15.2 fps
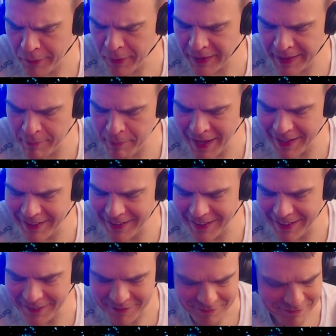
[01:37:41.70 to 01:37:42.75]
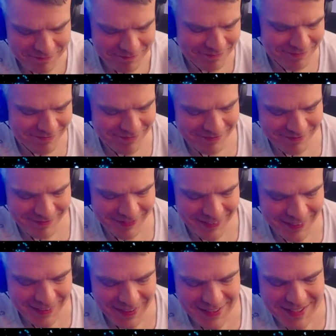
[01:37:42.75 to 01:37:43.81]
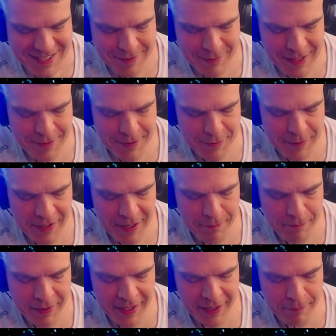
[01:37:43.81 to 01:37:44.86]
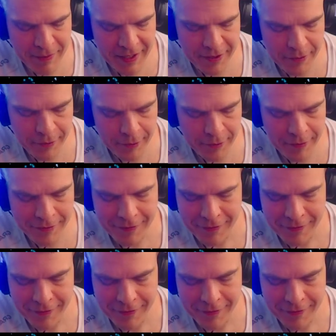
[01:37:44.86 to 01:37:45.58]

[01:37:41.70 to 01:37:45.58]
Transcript: demanding. Sometimes when I'm petting my dog,